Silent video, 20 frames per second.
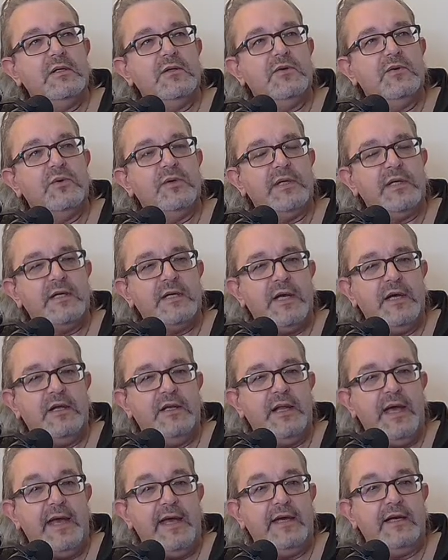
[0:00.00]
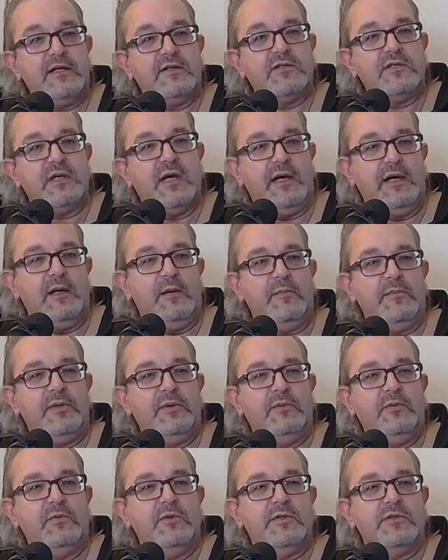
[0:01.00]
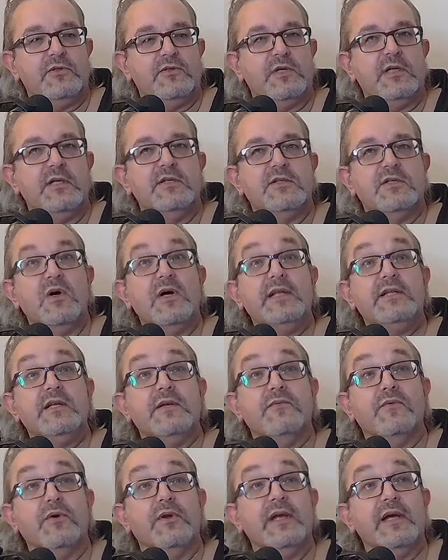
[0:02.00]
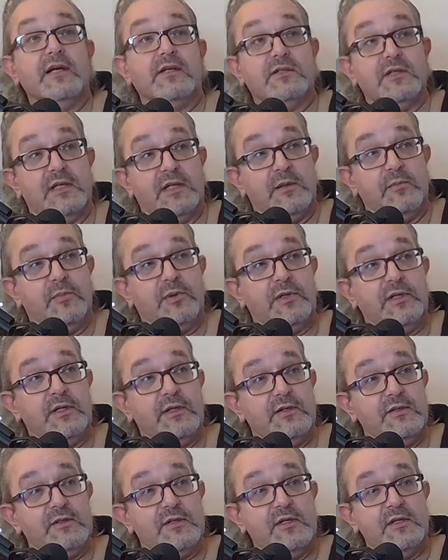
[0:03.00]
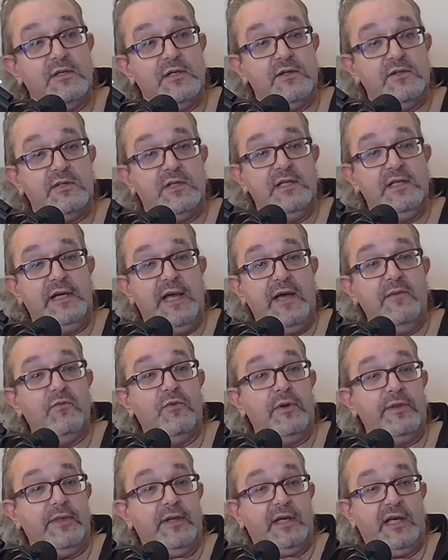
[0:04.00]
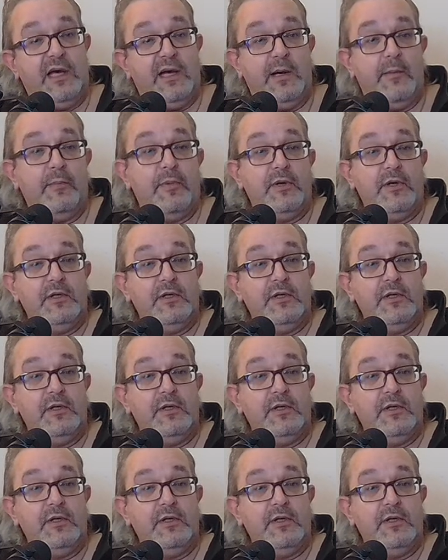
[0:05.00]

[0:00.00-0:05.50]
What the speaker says: create an X app, which his idea for an X app is that it's the everything app.